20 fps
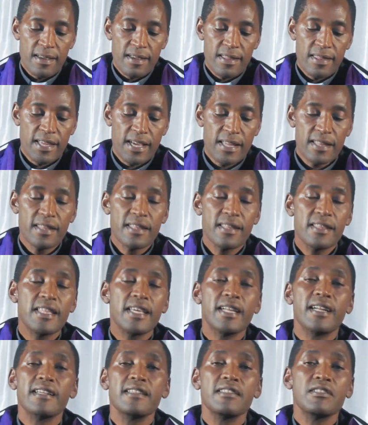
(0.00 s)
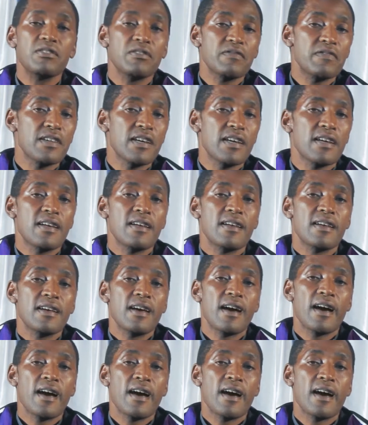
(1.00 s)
than the rest of the